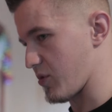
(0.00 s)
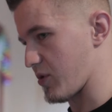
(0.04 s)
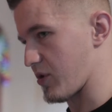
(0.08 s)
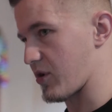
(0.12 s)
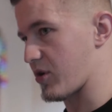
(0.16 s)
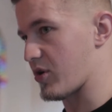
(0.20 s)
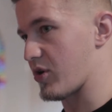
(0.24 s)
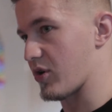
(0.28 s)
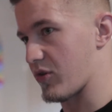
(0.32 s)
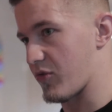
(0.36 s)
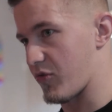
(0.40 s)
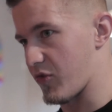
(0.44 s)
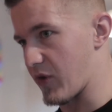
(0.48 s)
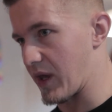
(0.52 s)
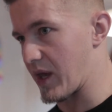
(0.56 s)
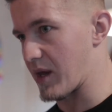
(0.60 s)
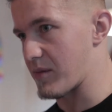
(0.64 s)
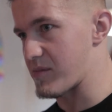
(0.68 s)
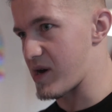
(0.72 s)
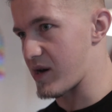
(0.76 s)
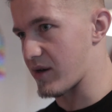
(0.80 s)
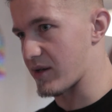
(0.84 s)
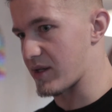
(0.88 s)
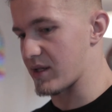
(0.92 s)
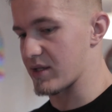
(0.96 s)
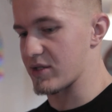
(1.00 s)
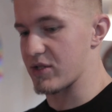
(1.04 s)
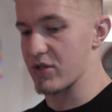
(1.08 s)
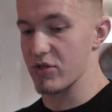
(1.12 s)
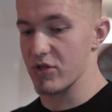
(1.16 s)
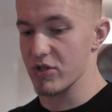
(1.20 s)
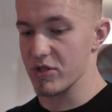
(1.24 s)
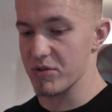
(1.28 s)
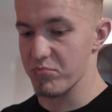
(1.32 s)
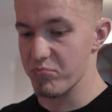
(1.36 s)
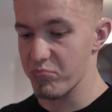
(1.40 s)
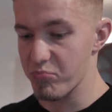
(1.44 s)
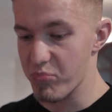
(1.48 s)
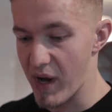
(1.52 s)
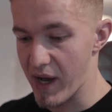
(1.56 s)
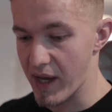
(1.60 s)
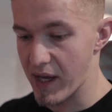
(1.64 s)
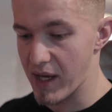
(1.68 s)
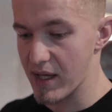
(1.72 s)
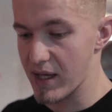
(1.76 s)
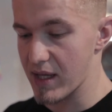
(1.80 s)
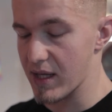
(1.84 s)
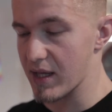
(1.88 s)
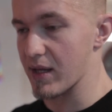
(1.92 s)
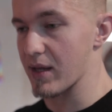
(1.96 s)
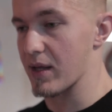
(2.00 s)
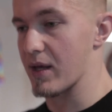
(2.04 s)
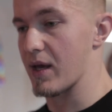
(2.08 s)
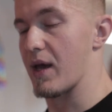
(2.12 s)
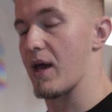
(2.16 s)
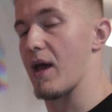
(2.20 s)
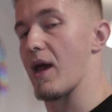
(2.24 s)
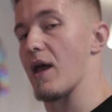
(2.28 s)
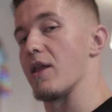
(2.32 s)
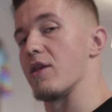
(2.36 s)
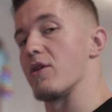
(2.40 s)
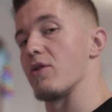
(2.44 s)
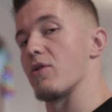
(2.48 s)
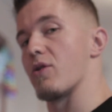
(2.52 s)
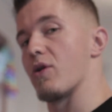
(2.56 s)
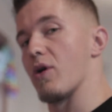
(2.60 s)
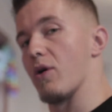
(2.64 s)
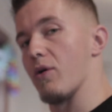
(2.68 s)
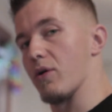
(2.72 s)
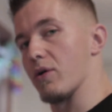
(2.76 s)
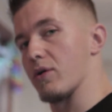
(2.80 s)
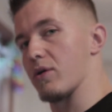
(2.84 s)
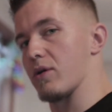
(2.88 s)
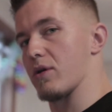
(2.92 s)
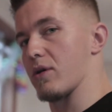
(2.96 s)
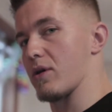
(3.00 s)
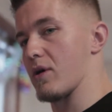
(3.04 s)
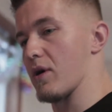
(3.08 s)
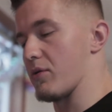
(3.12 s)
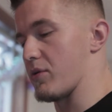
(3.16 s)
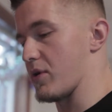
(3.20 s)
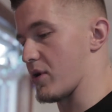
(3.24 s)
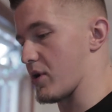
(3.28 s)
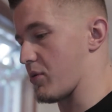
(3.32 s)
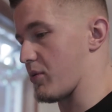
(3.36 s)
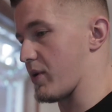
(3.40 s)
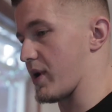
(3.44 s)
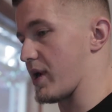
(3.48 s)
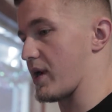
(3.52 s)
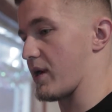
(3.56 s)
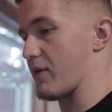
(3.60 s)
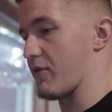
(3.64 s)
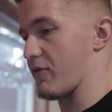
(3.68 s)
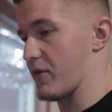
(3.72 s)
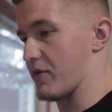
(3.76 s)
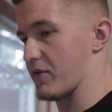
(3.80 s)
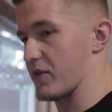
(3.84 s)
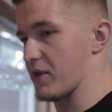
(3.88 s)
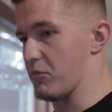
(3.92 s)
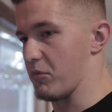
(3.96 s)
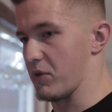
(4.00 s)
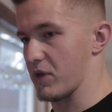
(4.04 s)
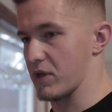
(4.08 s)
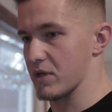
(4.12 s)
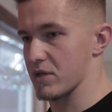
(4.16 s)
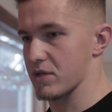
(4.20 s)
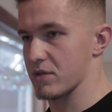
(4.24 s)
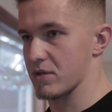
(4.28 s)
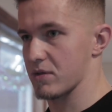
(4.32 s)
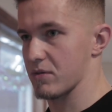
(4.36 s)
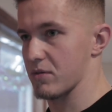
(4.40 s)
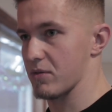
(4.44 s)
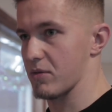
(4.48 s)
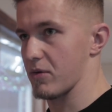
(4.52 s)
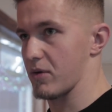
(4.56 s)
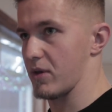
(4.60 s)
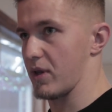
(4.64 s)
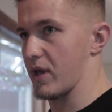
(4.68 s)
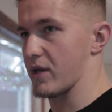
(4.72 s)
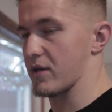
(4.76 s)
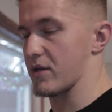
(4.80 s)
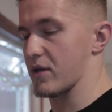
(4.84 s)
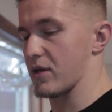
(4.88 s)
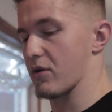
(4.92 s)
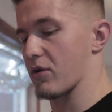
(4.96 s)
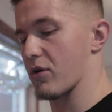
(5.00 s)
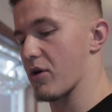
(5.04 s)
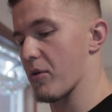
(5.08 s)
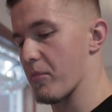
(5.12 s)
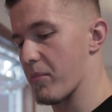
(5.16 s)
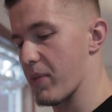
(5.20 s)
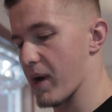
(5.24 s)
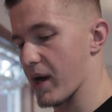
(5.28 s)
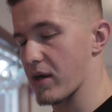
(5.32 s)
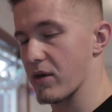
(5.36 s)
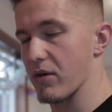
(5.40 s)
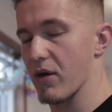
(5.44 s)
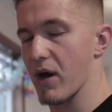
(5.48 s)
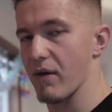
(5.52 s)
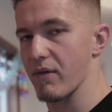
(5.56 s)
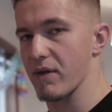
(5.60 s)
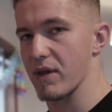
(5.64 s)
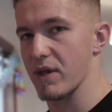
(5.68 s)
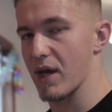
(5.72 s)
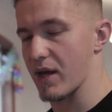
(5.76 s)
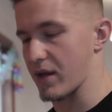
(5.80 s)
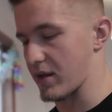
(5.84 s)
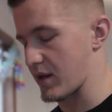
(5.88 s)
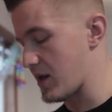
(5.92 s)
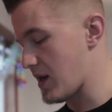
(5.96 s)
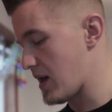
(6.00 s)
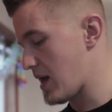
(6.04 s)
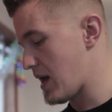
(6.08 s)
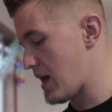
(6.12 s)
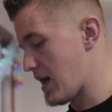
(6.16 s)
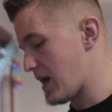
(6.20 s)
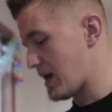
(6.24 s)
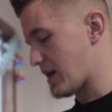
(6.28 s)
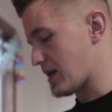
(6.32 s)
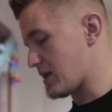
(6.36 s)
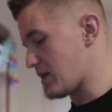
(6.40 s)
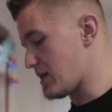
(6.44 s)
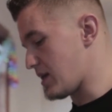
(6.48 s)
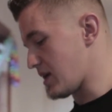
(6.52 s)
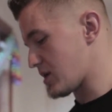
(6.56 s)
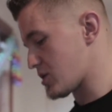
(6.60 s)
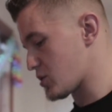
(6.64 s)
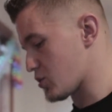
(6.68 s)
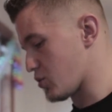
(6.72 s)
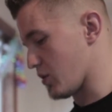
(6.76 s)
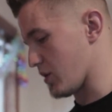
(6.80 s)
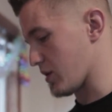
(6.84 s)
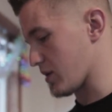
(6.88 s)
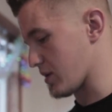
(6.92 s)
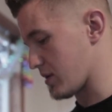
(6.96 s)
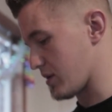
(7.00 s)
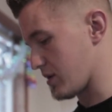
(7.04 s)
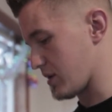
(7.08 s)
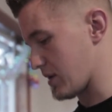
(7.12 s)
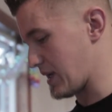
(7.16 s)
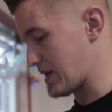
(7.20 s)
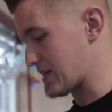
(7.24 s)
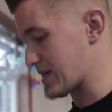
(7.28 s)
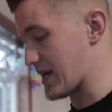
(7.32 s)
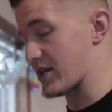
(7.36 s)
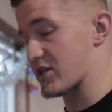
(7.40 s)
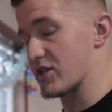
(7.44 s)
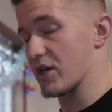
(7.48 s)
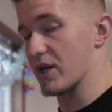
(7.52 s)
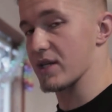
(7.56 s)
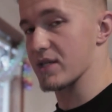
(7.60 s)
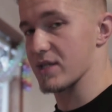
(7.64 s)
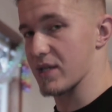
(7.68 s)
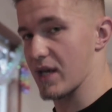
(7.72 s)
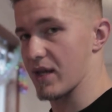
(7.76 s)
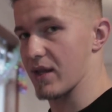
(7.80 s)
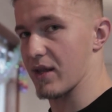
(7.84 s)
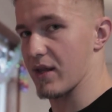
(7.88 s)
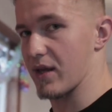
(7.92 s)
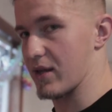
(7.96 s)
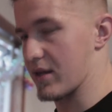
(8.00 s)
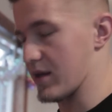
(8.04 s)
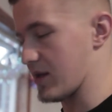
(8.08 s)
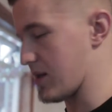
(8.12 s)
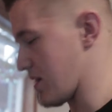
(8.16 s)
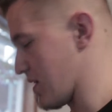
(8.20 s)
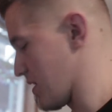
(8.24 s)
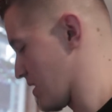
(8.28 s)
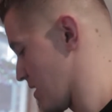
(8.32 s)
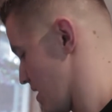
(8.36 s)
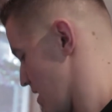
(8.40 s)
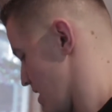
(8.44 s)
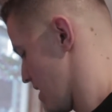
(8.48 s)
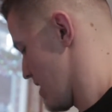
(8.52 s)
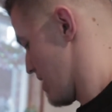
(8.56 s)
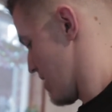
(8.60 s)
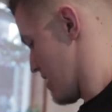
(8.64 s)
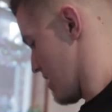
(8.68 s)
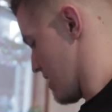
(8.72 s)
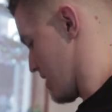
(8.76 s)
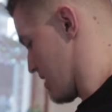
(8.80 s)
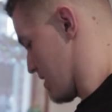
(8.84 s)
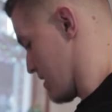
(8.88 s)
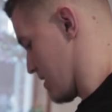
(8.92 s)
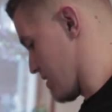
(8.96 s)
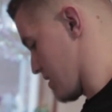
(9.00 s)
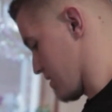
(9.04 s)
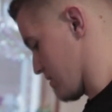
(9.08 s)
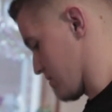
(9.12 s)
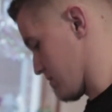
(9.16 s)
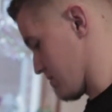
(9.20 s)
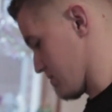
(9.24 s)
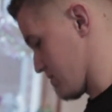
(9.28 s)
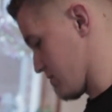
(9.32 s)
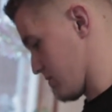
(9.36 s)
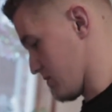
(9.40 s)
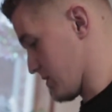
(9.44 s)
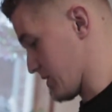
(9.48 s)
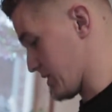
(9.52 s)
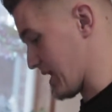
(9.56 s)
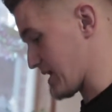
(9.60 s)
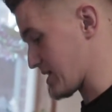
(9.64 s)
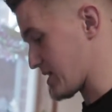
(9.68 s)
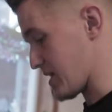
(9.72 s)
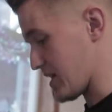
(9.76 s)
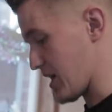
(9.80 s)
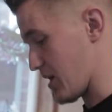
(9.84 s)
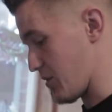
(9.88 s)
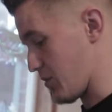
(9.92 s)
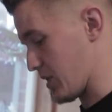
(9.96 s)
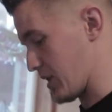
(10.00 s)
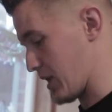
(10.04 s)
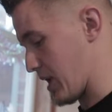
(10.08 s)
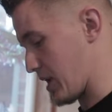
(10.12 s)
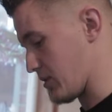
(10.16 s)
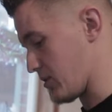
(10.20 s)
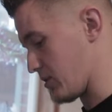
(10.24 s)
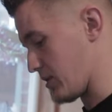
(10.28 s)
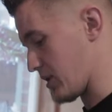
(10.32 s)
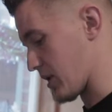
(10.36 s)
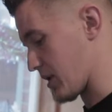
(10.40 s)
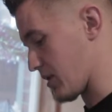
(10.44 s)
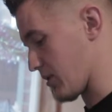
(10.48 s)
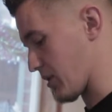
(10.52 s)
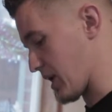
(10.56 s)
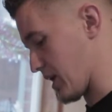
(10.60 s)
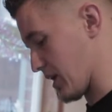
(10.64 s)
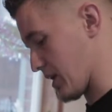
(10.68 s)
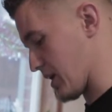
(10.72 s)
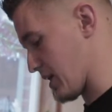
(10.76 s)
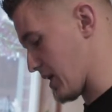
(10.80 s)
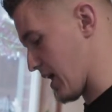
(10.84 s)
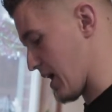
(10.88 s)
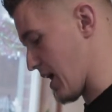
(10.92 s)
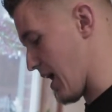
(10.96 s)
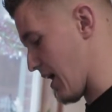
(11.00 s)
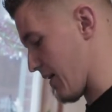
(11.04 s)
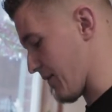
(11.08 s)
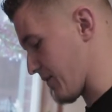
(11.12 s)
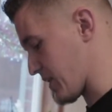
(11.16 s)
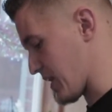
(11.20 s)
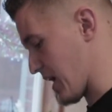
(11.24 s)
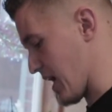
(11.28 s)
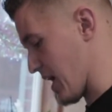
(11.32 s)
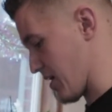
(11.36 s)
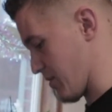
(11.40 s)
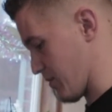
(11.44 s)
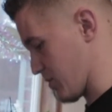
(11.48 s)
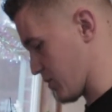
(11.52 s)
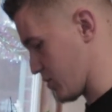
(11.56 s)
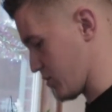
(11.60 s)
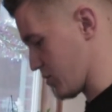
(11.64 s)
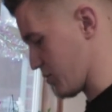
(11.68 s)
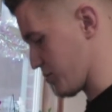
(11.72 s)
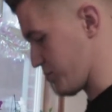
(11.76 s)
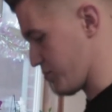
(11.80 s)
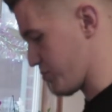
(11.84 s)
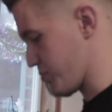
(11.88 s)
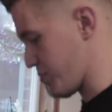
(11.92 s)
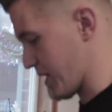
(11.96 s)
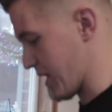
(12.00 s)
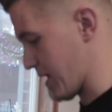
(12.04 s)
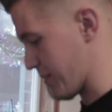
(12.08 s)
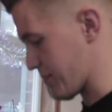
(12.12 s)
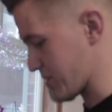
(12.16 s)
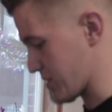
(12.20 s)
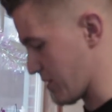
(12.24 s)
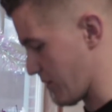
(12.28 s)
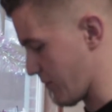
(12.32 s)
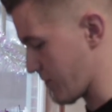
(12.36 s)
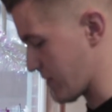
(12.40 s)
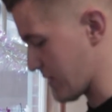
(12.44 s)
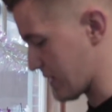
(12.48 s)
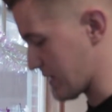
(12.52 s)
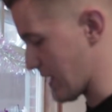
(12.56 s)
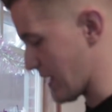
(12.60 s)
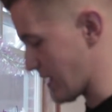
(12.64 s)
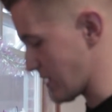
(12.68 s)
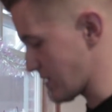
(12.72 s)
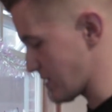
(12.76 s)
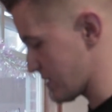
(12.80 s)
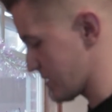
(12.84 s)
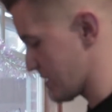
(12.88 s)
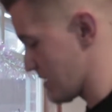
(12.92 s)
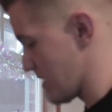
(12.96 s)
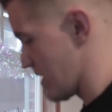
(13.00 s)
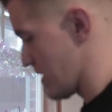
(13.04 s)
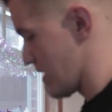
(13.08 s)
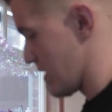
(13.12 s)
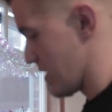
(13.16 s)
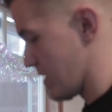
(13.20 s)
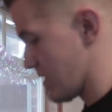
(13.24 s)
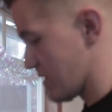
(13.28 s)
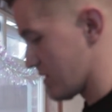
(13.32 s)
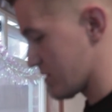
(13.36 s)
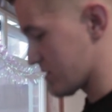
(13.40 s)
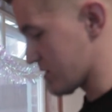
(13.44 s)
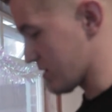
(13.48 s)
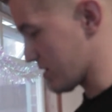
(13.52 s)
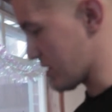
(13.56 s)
good thing about it is you just bang it in and you go your way. 50 minutes later you come back, you have it done. This one is actually Sunday today, and well, that's the day when I do the cooking and I have time to prep something nice. So